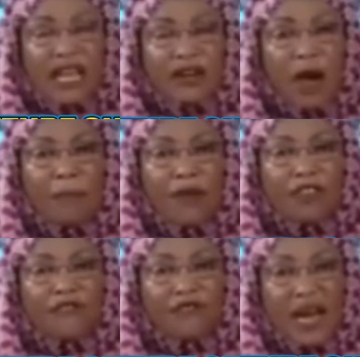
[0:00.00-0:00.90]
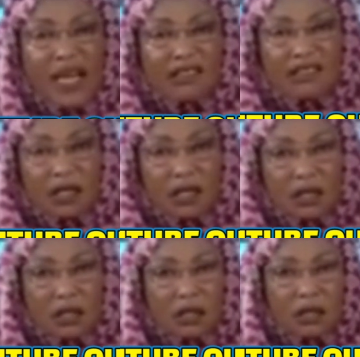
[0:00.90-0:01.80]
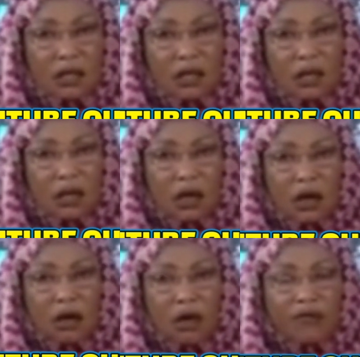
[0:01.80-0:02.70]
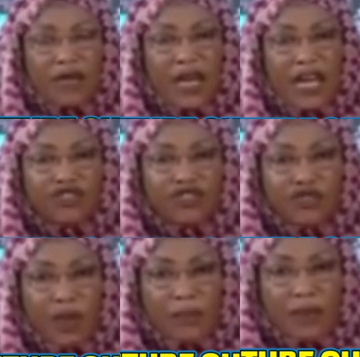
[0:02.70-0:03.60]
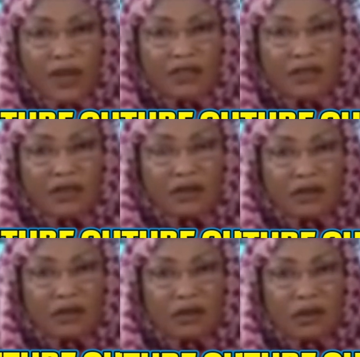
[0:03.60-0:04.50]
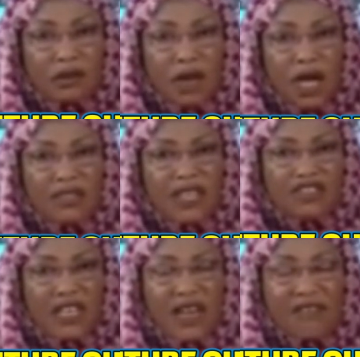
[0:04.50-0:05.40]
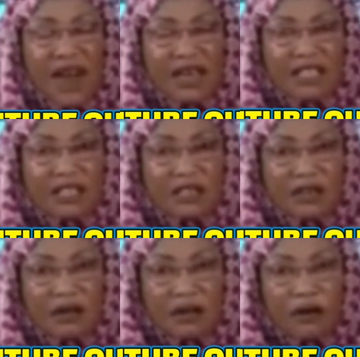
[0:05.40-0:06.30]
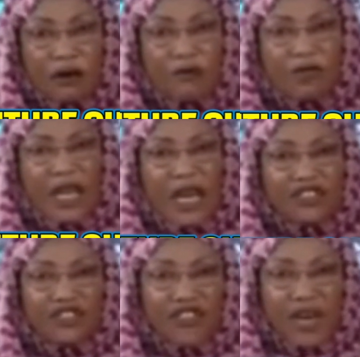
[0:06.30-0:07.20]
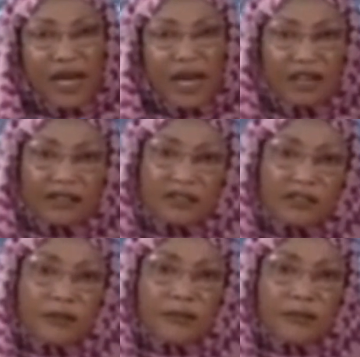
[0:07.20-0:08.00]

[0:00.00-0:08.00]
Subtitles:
you about the fallacy of the Nigerian press and the generality of the Nigerian elites.